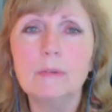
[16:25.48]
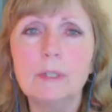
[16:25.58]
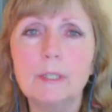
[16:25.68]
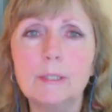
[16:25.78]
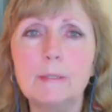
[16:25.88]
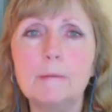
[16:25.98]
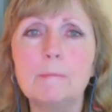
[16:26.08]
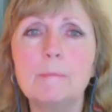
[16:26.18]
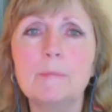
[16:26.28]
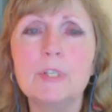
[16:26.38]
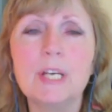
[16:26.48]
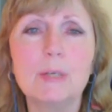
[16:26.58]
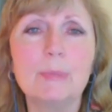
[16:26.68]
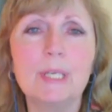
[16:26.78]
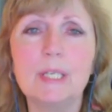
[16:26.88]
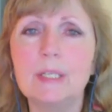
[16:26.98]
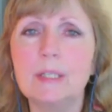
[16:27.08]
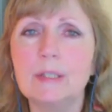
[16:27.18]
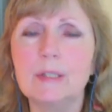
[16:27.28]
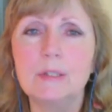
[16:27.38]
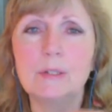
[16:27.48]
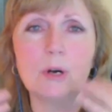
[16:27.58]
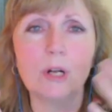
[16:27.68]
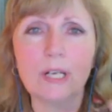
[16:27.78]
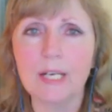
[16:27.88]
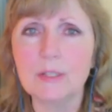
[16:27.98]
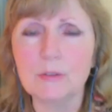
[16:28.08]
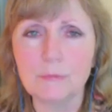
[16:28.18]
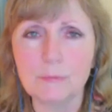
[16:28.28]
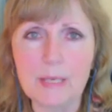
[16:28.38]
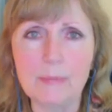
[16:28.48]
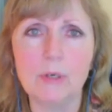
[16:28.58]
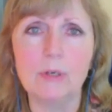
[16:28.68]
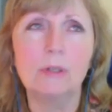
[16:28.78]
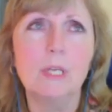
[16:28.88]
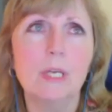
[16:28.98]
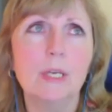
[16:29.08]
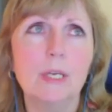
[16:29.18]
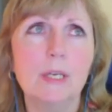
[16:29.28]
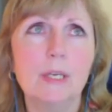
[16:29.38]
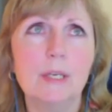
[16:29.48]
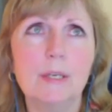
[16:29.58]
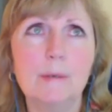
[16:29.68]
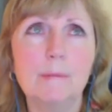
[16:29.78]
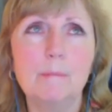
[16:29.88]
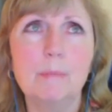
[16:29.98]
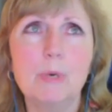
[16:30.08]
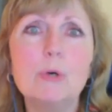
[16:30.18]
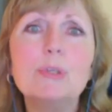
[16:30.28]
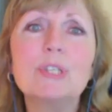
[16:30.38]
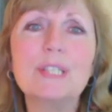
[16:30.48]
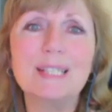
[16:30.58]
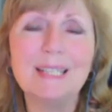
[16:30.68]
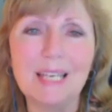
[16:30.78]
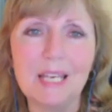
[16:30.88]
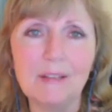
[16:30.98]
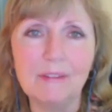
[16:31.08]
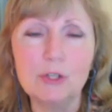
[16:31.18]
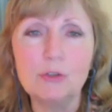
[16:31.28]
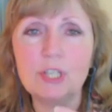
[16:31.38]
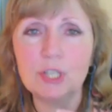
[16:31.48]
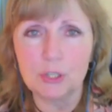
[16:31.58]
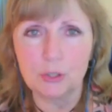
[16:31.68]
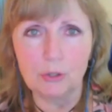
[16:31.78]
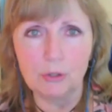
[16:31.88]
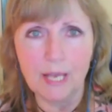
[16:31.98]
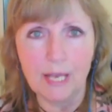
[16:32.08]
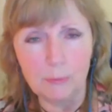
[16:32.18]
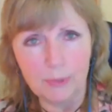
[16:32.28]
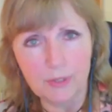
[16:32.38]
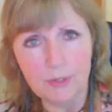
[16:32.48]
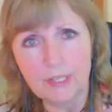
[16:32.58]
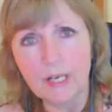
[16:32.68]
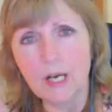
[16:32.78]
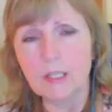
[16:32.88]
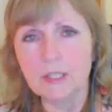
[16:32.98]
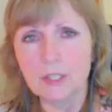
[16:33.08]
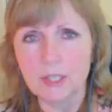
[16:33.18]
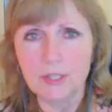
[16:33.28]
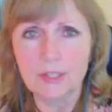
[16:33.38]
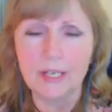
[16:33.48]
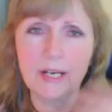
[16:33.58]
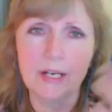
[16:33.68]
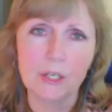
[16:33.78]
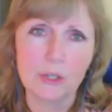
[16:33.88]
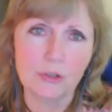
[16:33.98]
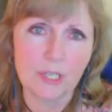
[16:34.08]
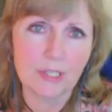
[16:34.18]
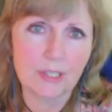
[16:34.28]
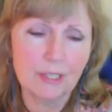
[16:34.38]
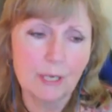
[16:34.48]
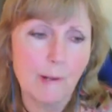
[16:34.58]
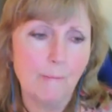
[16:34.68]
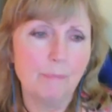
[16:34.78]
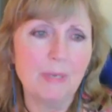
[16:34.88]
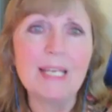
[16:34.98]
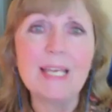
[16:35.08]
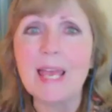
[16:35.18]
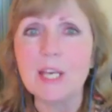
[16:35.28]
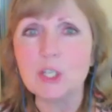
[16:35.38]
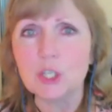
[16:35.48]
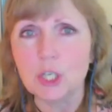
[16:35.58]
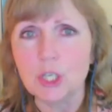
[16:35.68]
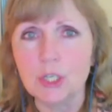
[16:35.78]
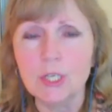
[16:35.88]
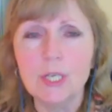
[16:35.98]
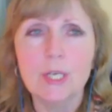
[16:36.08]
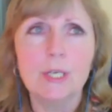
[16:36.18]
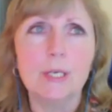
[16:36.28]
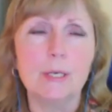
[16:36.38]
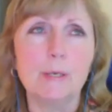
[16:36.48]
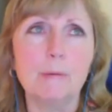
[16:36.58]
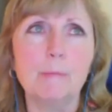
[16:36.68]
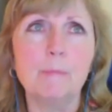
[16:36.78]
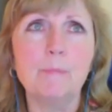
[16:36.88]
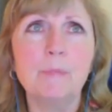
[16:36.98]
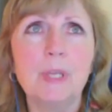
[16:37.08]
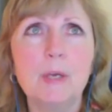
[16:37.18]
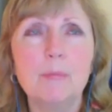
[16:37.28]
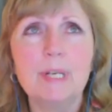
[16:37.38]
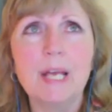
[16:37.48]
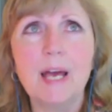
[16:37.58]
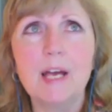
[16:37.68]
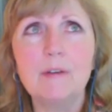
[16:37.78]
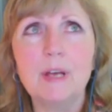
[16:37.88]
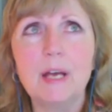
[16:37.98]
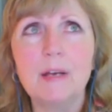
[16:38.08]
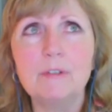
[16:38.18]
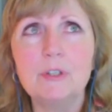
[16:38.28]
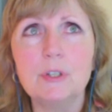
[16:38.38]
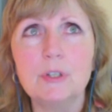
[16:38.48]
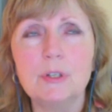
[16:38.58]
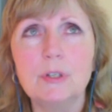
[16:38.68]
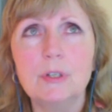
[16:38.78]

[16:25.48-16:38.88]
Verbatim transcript: um, she had been to all kinds of people uh, mostly the traditional helpers psychologists psychiatrists medication um, but a- after